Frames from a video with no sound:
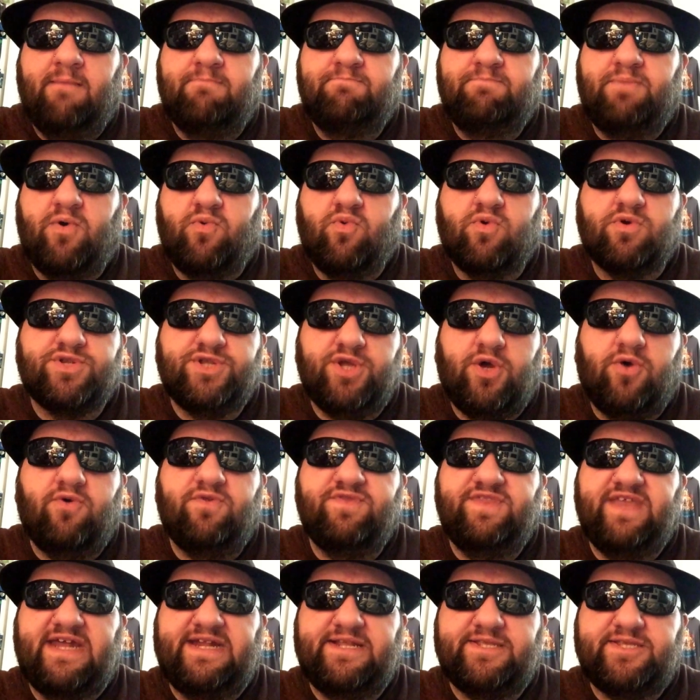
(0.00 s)
but we're
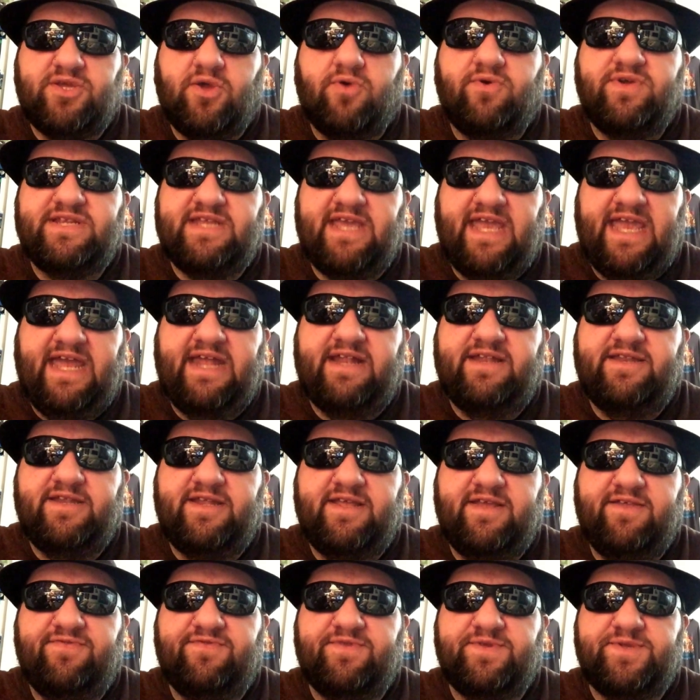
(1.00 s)
told that it's going to end
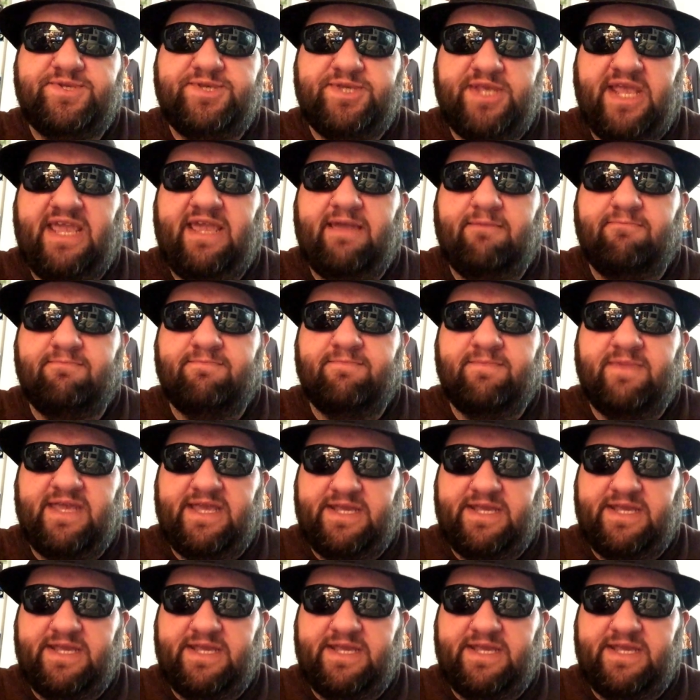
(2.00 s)
in the same